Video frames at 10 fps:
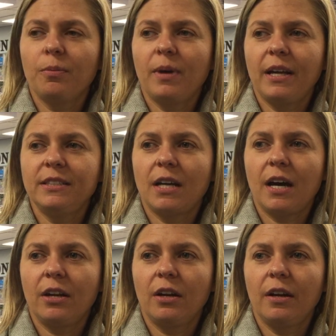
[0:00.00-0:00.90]
For my
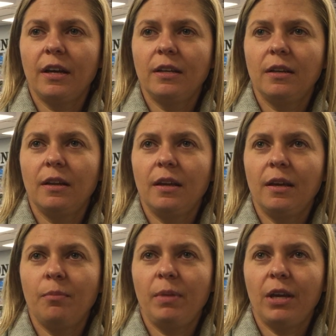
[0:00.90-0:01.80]
daughter, it,
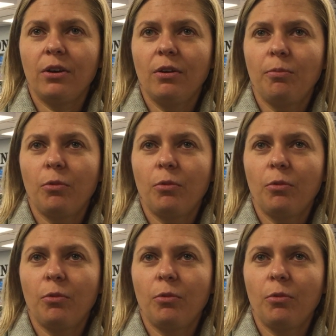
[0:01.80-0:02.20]
it made her